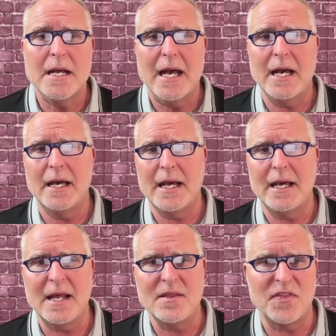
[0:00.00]

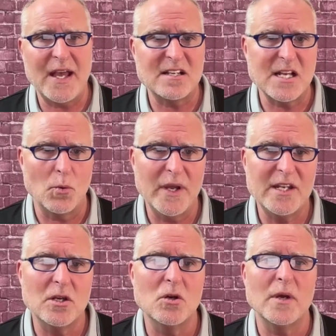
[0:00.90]
and the things that we
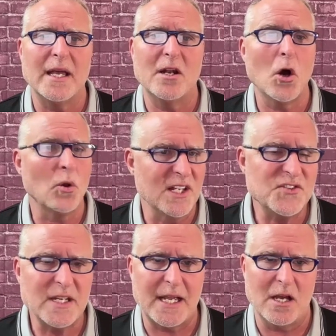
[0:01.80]
do in
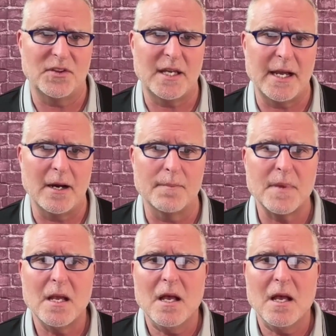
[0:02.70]
holistic healthcare,